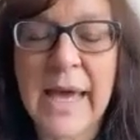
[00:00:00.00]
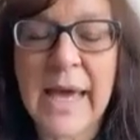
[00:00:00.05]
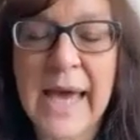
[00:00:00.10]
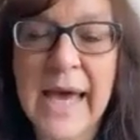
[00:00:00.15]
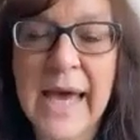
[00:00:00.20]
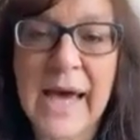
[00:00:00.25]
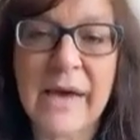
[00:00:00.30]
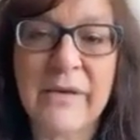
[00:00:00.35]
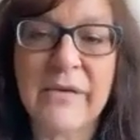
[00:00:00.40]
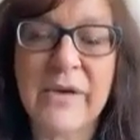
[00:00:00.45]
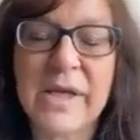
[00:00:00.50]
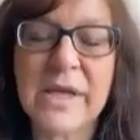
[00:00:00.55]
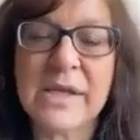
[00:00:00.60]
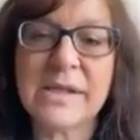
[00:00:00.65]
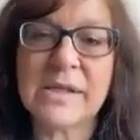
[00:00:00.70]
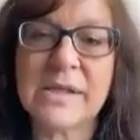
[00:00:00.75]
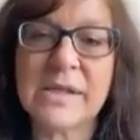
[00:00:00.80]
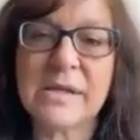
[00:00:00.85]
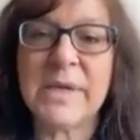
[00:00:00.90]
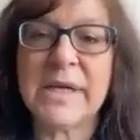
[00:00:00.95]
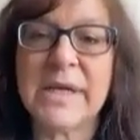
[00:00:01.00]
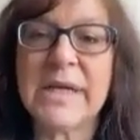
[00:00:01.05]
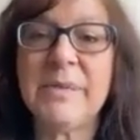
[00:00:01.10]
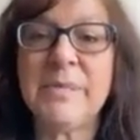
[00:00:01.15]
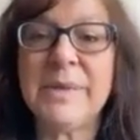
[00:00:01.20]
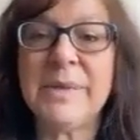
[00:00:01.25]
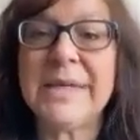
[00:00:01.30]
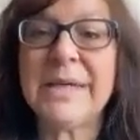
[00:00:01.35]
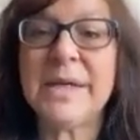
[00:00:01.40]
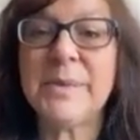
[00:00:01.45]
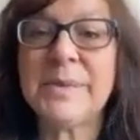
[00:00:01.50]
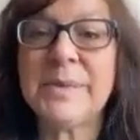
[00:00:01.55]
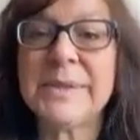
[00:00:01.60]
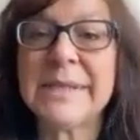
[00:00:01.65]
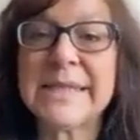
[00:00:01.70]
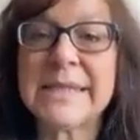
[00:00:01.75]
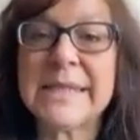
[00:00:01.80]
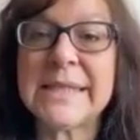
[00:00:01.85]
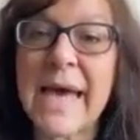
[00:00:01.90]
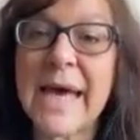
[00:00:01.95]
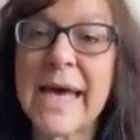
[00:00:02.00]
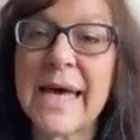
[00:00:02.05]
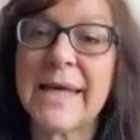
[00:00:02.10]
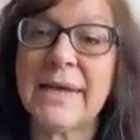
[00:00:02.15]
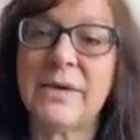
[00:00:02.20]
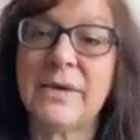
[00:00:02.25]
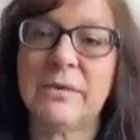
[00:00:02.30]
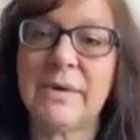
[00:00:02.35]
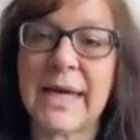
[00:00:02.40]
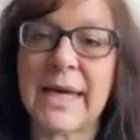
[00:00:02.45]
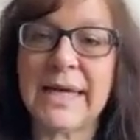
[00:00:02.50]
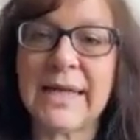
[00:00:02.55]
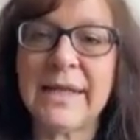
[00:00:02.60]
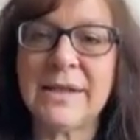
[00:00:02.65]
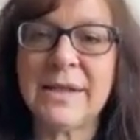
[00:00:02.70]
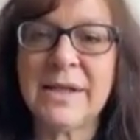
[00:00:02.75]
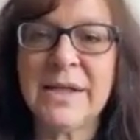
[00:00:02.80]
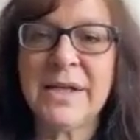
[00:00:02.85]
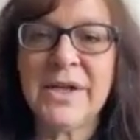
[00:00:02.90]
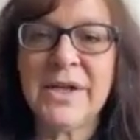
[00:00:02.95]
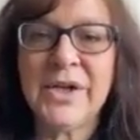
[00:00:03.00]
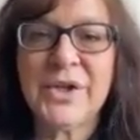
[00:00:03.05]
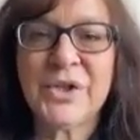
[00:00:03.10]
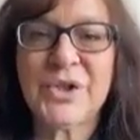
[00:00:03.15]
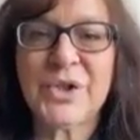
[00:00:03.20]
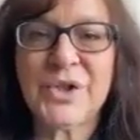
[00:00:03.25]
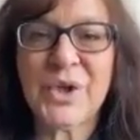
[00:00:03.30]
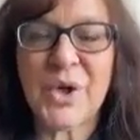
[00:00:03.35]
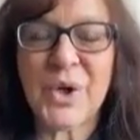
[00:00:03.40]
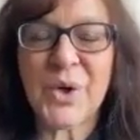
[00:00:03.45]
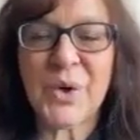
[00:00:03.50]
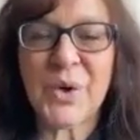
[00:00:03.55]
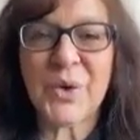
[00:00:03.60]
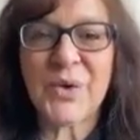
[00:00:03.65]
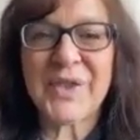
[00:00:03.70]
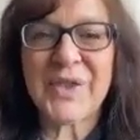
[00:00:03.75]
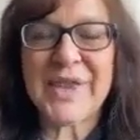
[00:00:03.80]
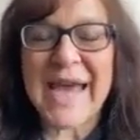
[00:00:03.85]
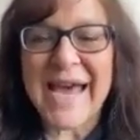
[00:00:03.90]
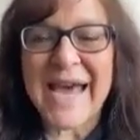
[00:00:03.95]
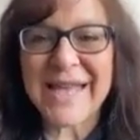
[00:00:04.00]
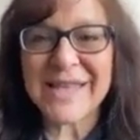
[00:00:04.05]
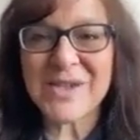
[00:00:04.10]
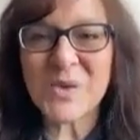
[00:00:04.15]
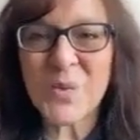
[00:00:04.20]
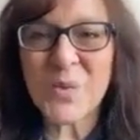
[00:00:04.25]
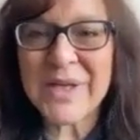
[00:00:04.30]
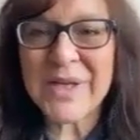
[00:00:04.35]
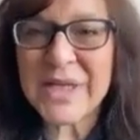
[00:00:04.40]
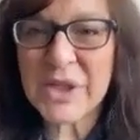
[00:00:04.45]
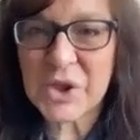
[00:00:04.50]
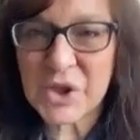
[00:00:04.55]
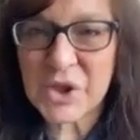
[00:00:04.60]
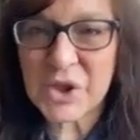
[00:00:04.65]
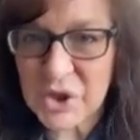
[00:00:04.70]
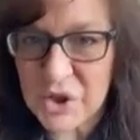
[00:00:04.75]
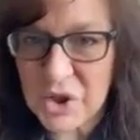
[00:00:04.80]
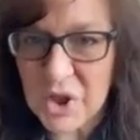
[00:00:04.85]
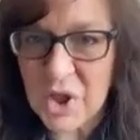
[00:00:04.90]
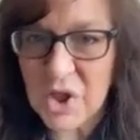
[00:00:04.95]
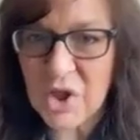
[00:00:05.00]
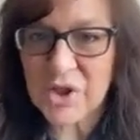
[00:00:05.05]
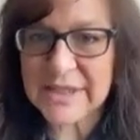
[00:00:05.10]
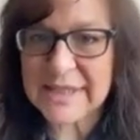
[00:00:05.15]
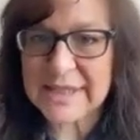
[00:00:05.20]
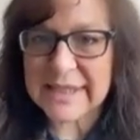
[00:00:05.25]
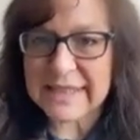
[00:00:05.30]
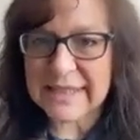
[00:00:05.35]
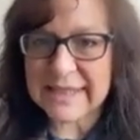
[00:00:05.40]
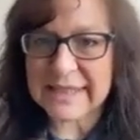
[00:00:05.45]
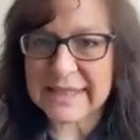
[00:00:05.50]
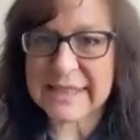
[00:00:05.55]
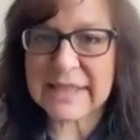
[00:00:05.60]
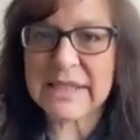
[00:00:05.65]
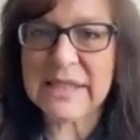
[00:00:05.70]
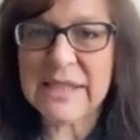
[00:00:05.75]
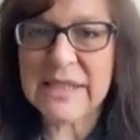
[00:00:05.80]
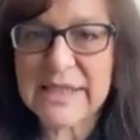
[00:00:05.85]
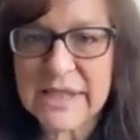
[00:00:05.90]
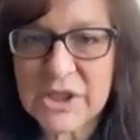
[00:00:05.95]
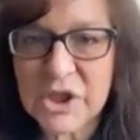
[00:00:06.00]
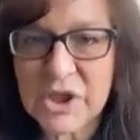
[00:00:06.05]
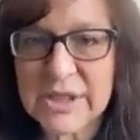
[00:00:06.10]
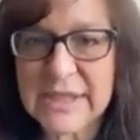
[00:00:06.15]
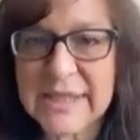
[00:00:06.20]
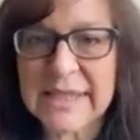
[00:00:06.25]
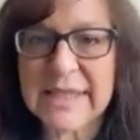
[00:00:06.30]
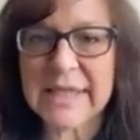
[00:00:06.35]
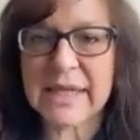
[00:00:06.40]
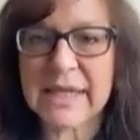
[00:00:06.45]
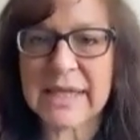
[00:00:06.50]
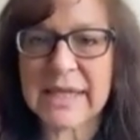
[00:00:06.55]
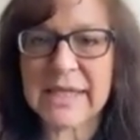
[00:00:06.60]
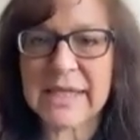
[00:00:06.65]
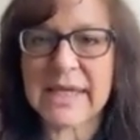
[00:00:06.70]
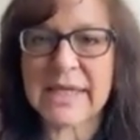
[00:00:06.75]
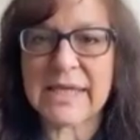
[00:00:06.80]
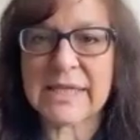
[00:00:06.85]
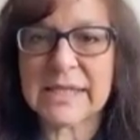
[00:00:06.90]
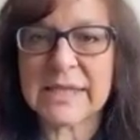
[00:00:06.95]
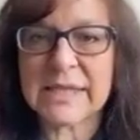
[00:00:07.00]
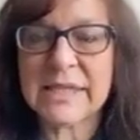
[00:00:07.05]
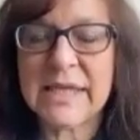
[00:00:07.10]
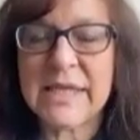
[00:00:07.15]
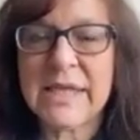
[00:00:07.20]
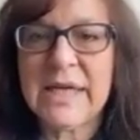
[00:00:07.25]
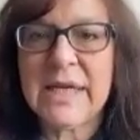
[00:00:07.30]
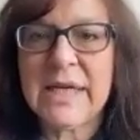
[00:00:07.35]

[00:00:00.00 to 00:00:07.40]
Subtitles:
having somebody be upset, right? So that's when it starts these conditioning things.